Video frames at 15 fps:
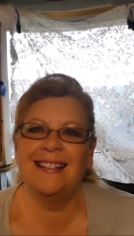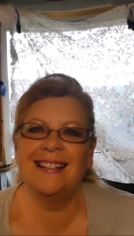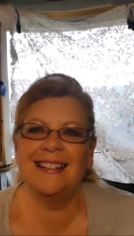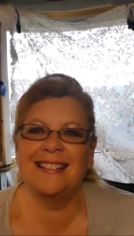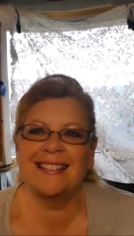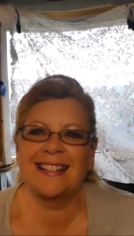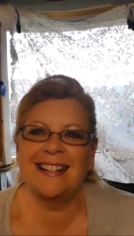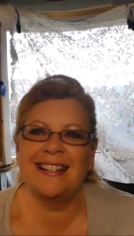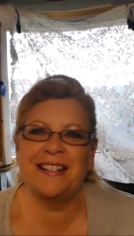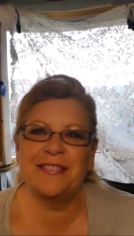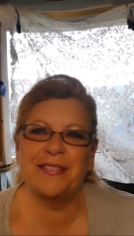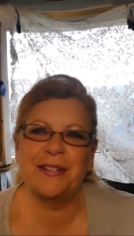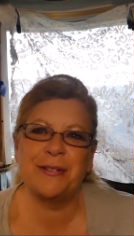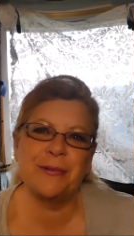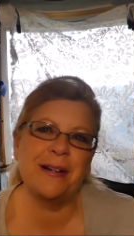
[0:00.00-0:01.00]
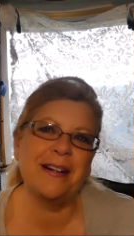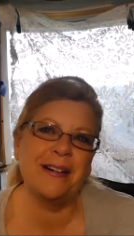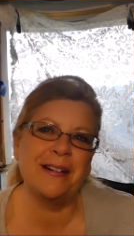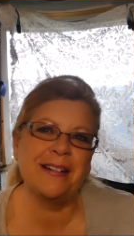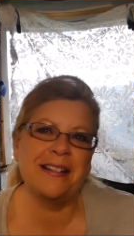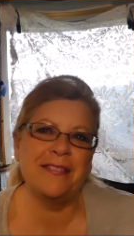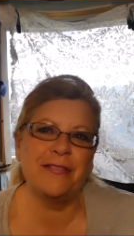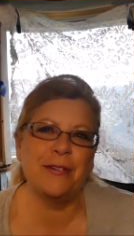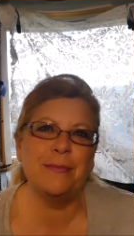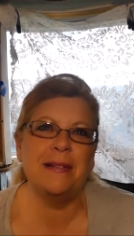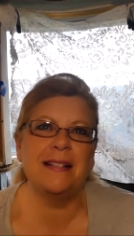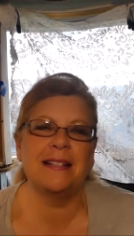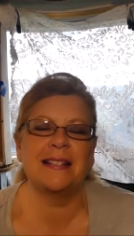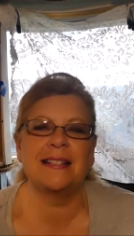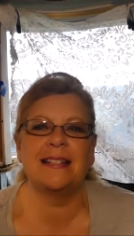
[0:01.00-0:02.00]
It's kind of a rarity for
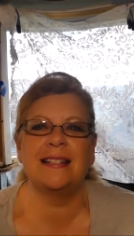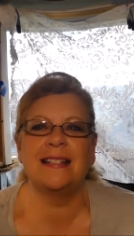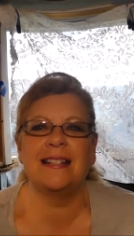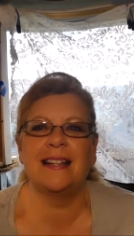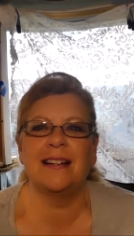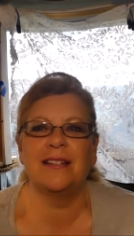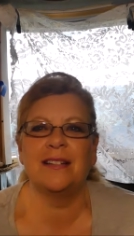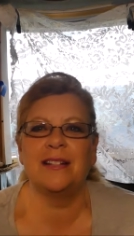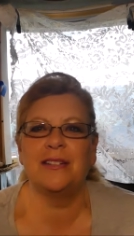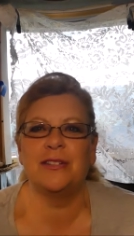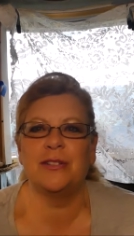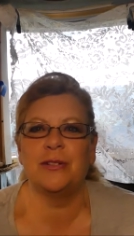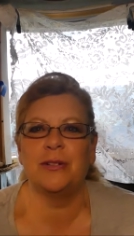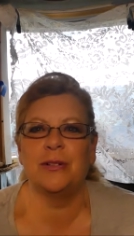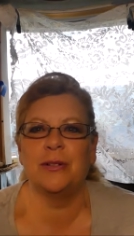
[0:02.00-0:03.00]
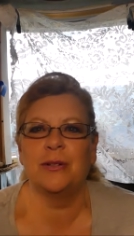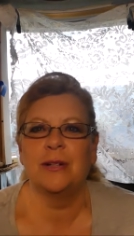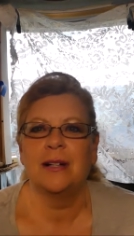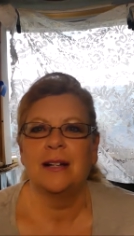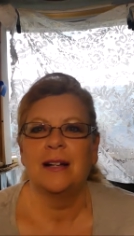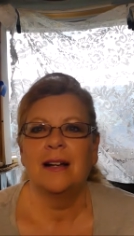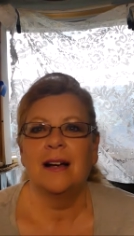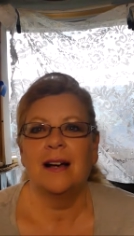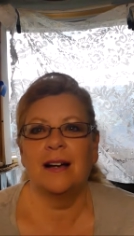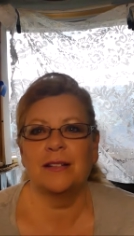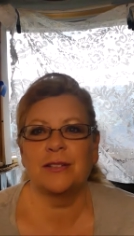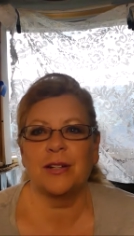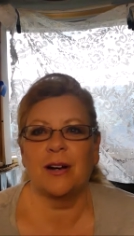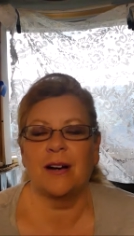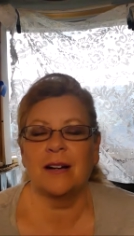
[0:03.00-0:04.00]
me to sit down and do
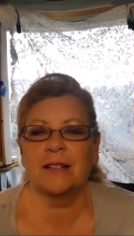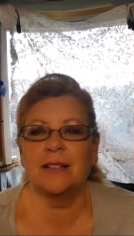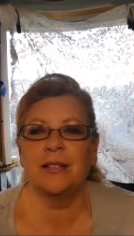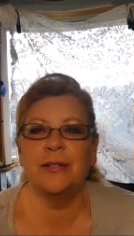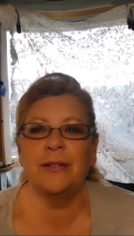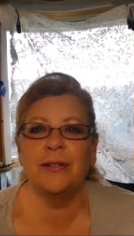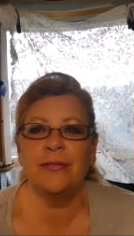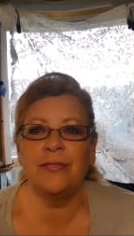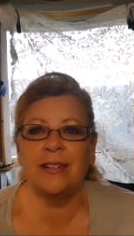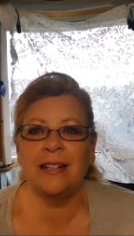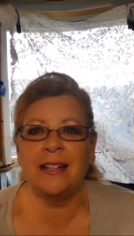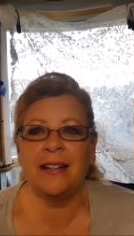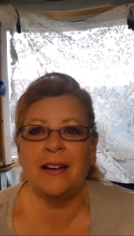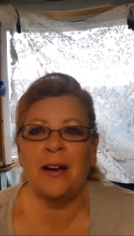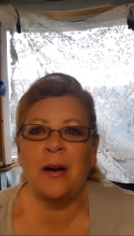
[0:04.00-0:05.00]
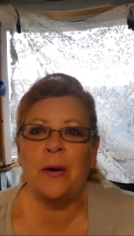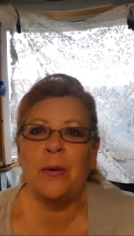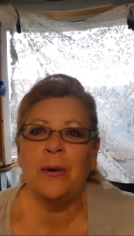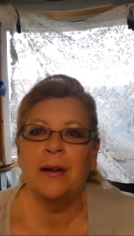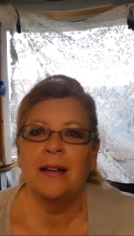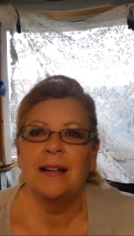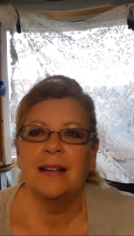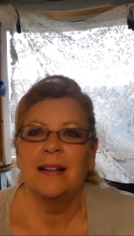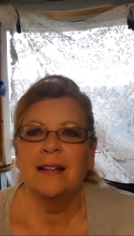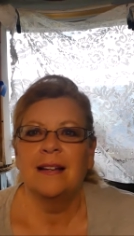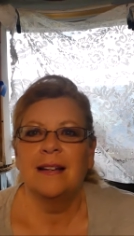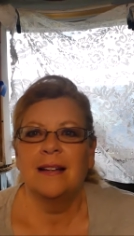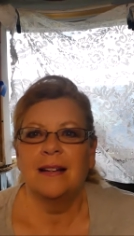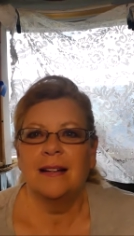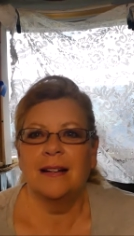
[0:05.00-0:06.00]
a talk to video,
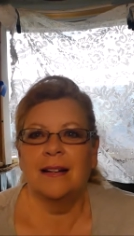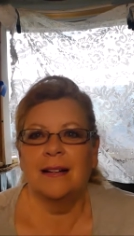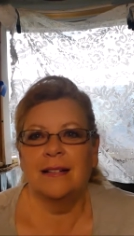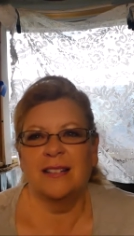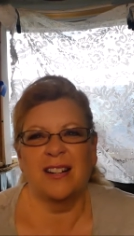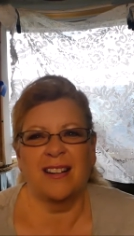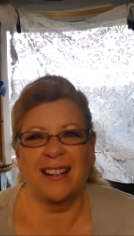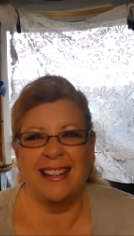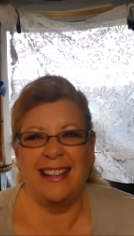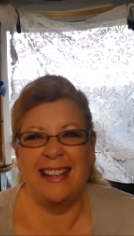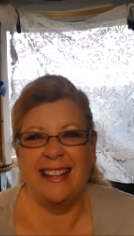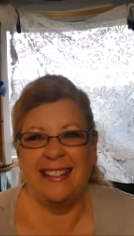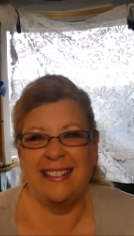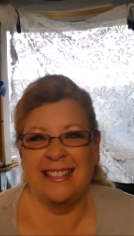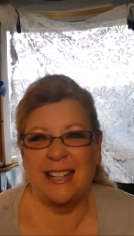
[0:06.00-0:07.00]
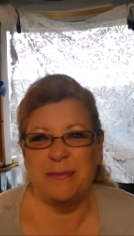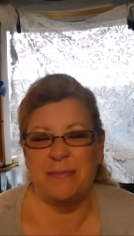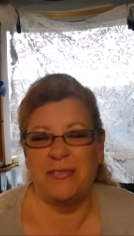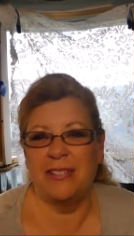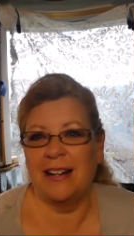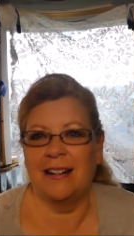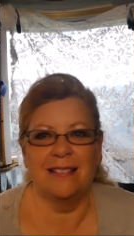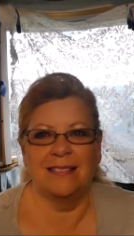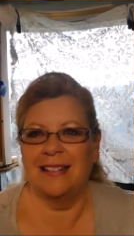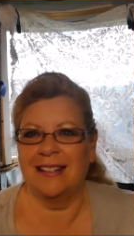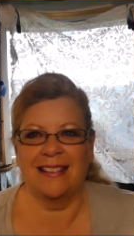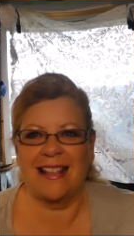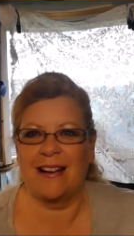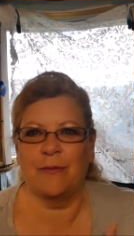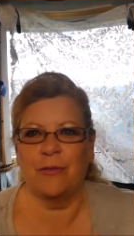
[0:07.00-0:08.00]
talking head type of video. I don't
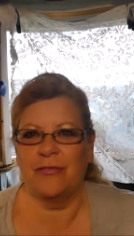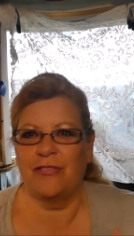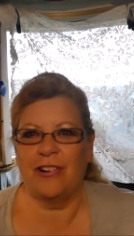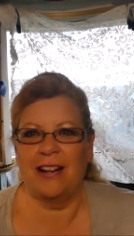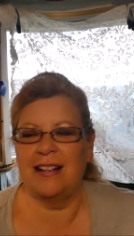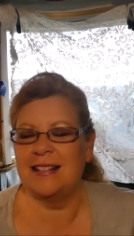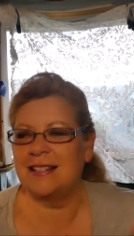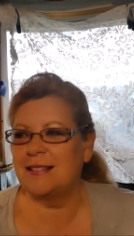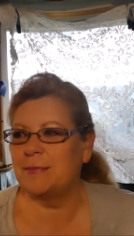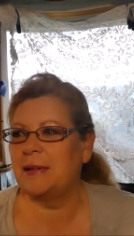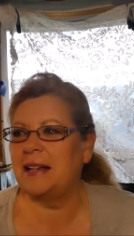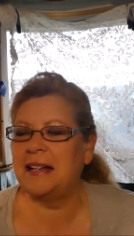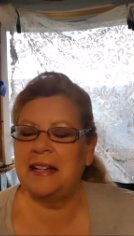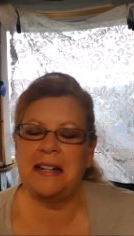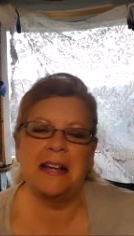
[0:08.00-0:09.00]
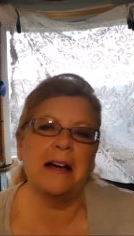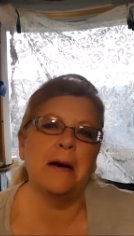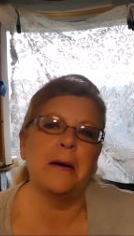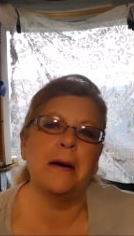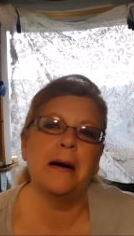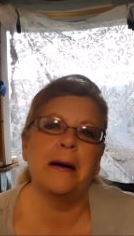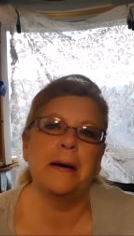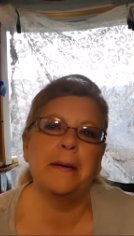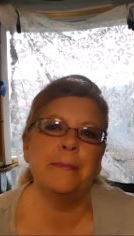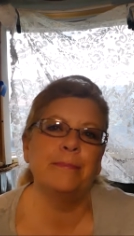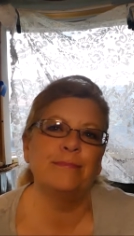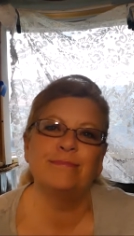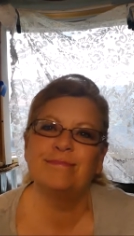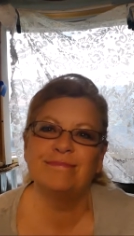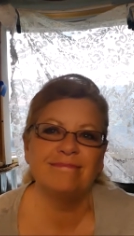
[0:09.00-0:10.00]
like that phrase, but
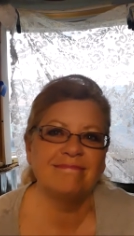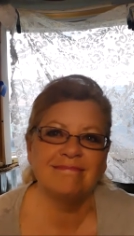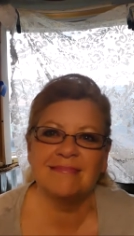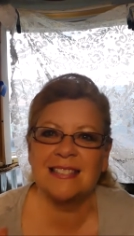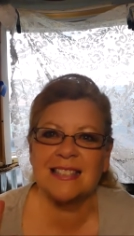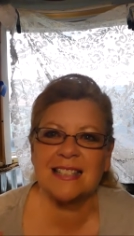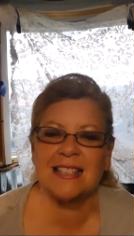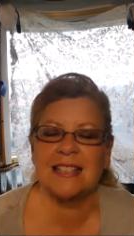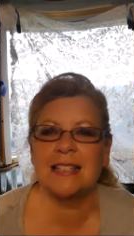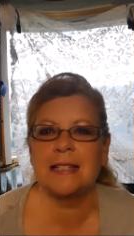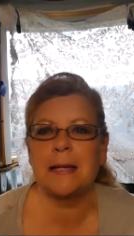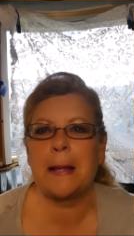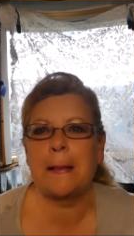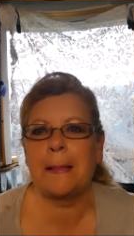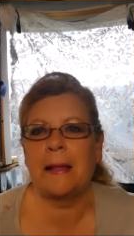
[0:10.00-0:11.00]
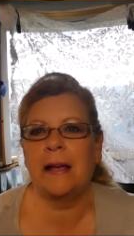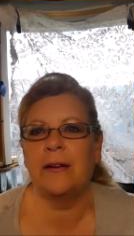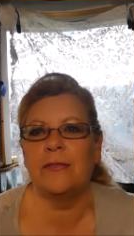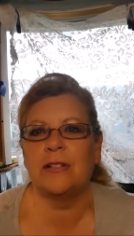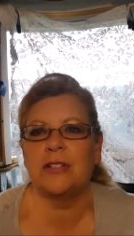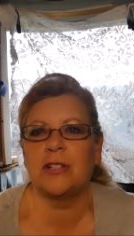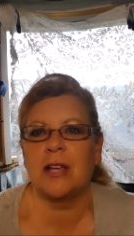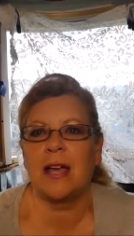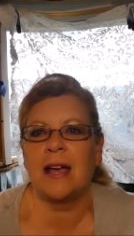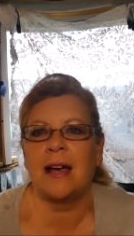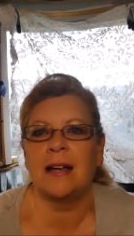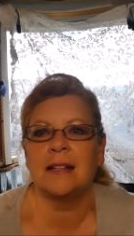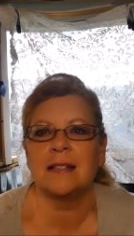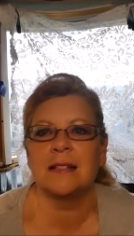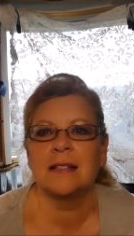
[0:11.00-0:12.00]
anyhow, just to sit down and have a
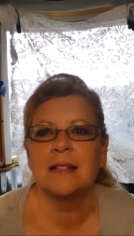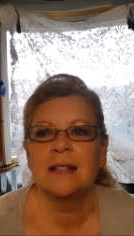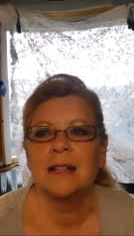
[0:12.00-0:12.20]
chat.